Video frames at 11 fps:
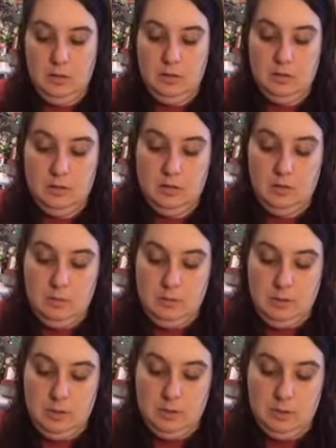So I'm going to
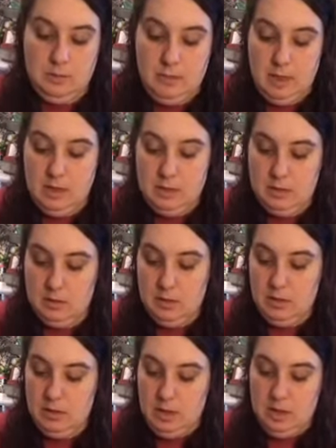make sure my hands are
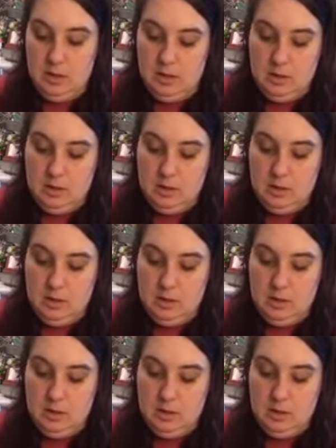clean.